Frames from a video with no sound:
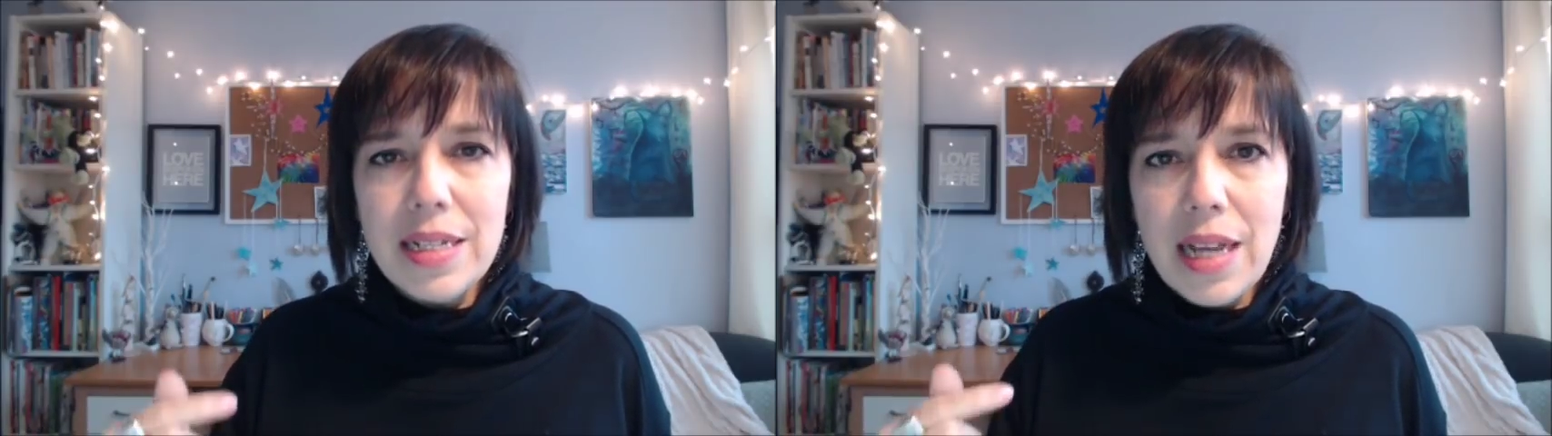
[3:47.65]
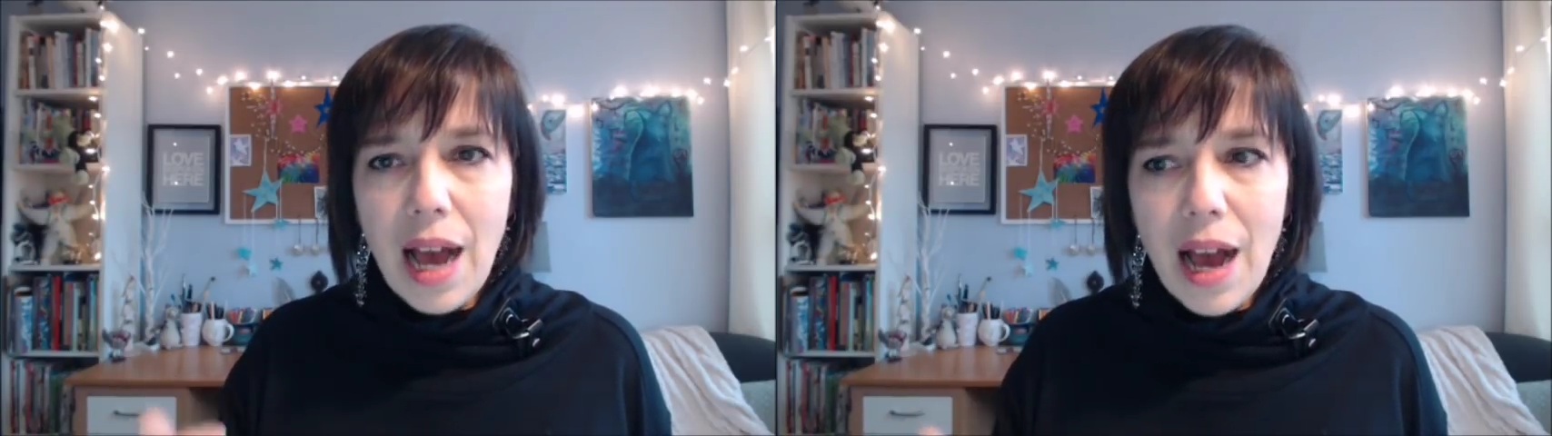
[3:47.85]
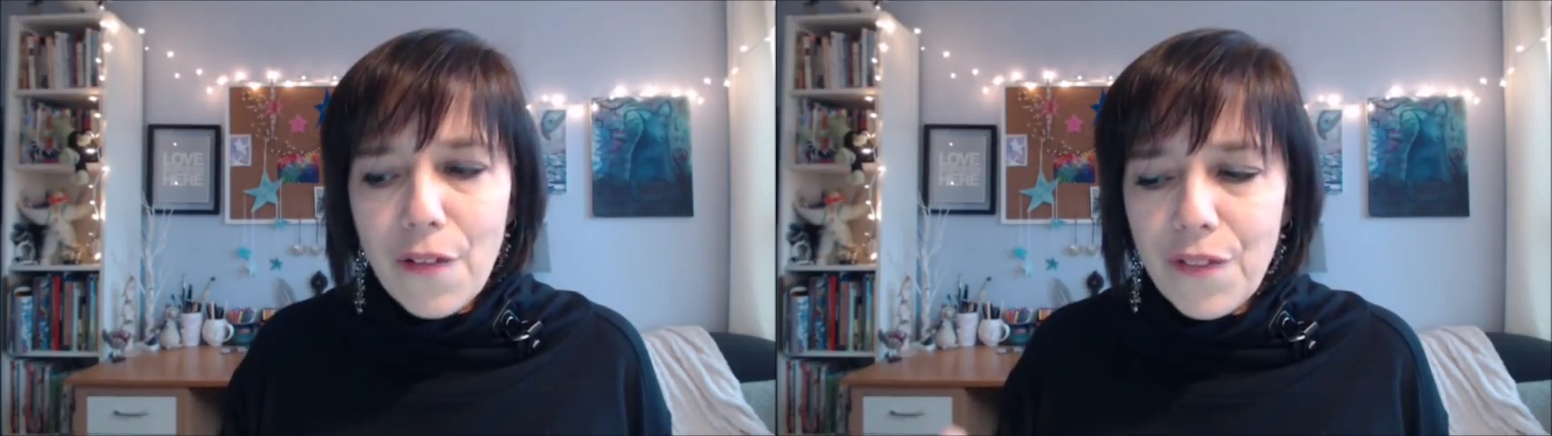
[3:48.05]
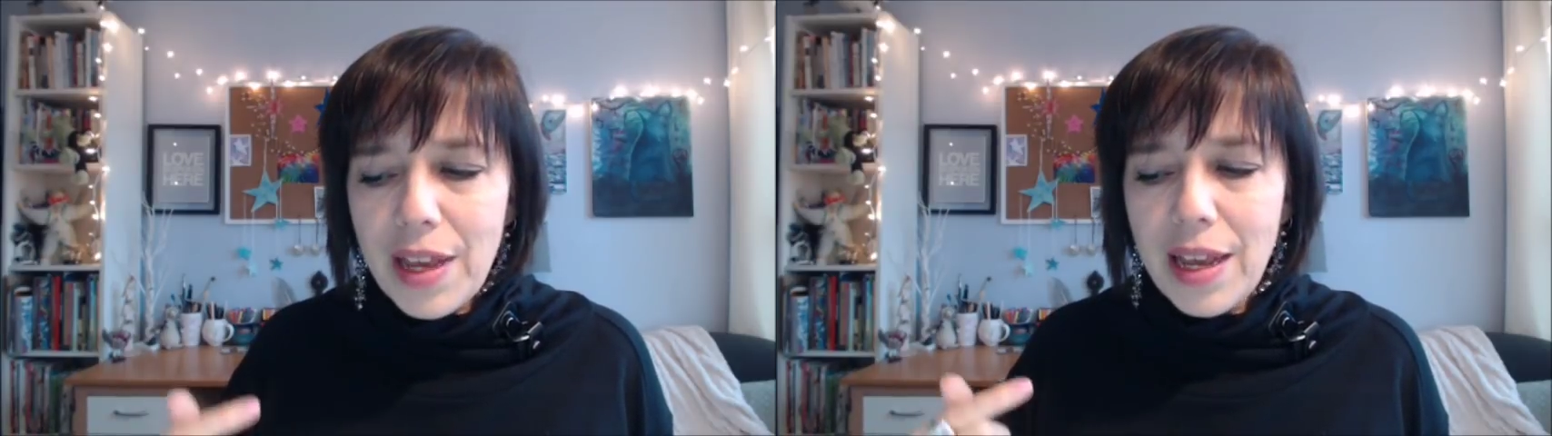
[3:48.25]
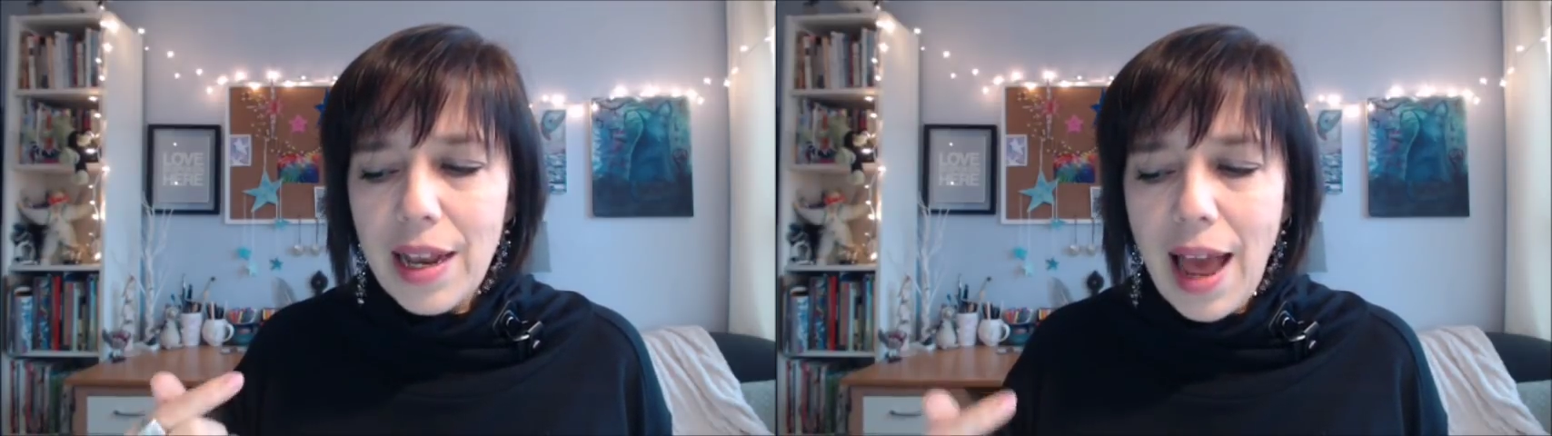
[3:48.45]

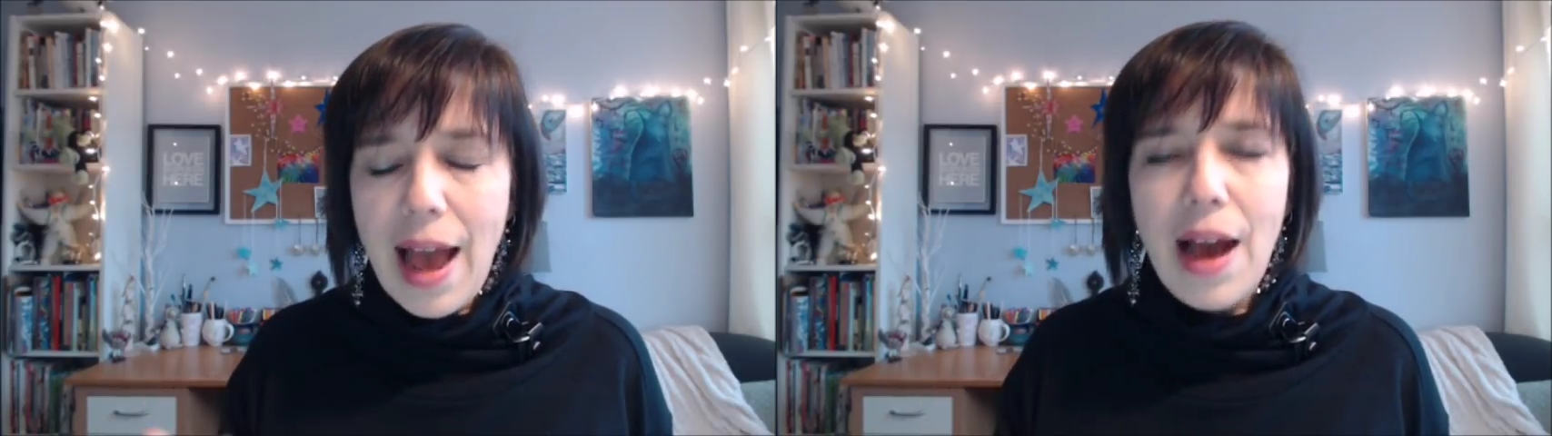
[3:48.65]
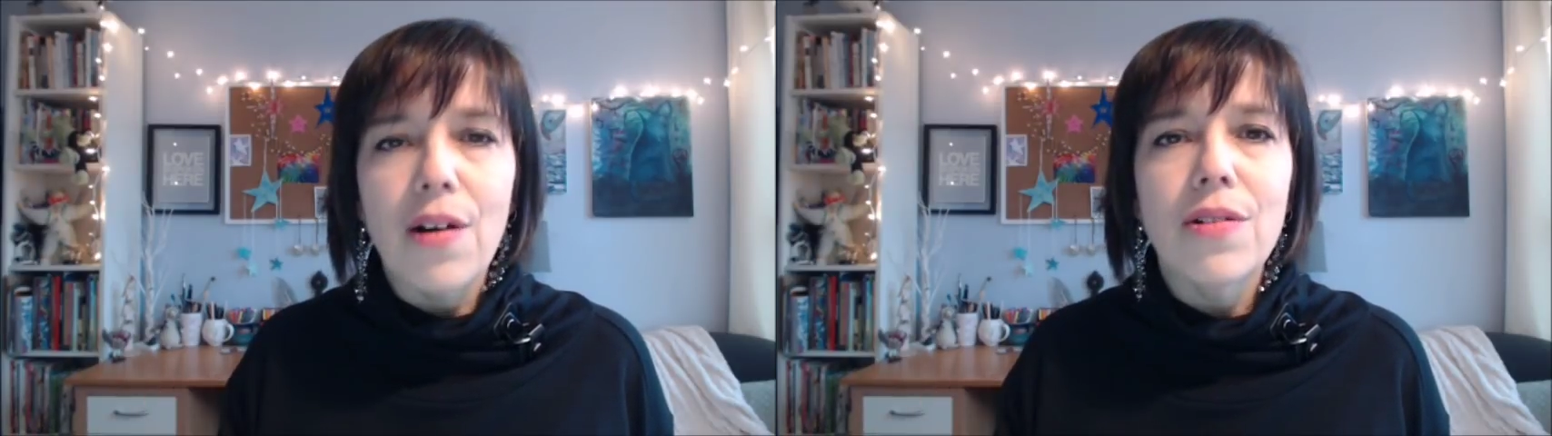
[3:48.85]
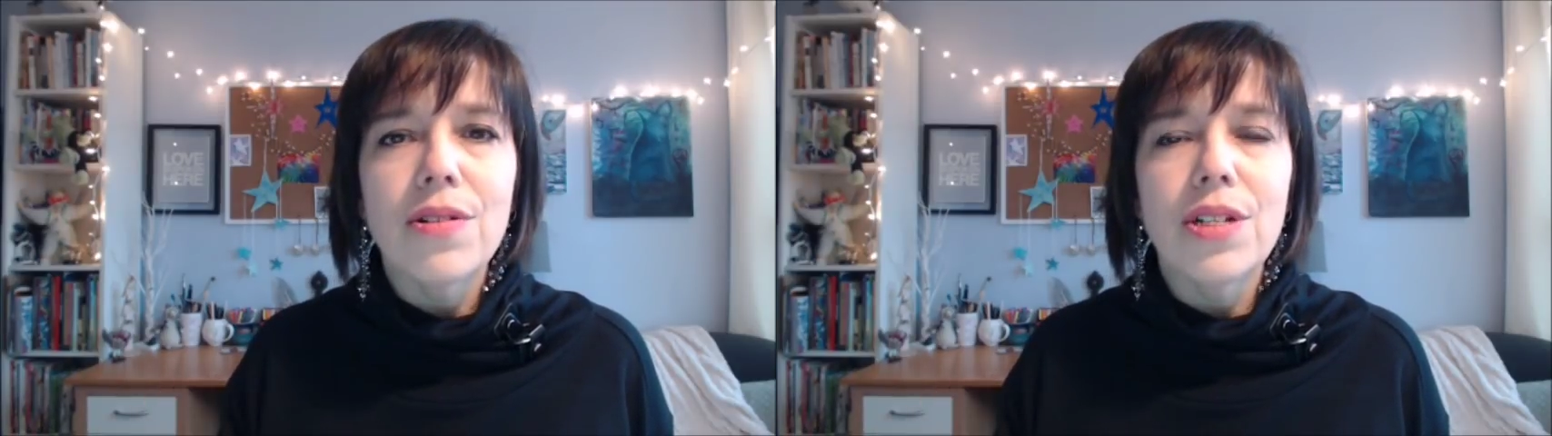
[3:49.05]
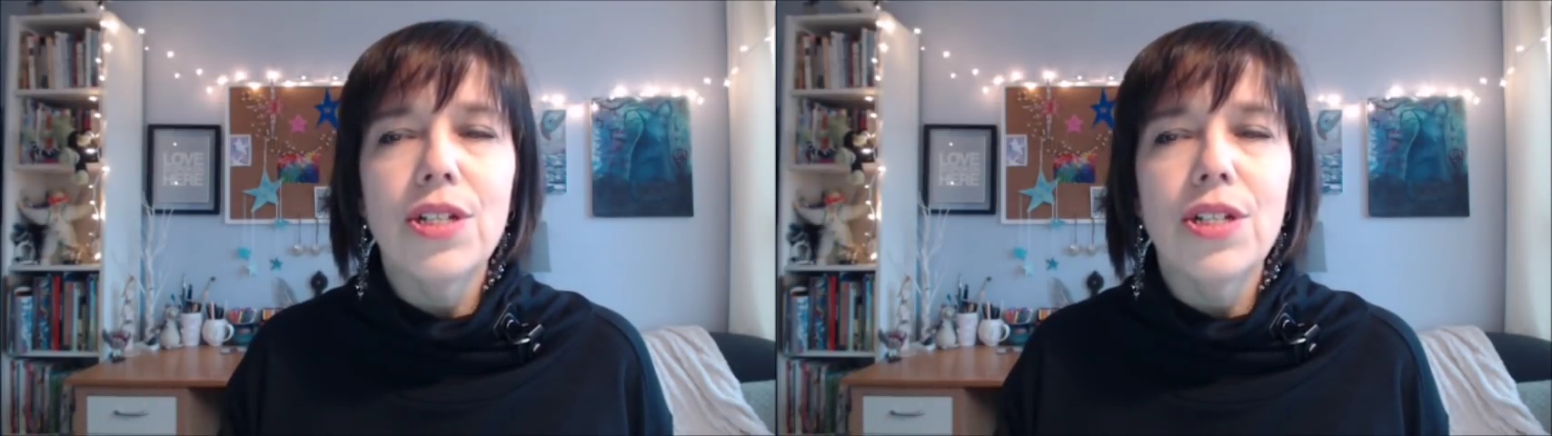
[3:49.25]
toughing it out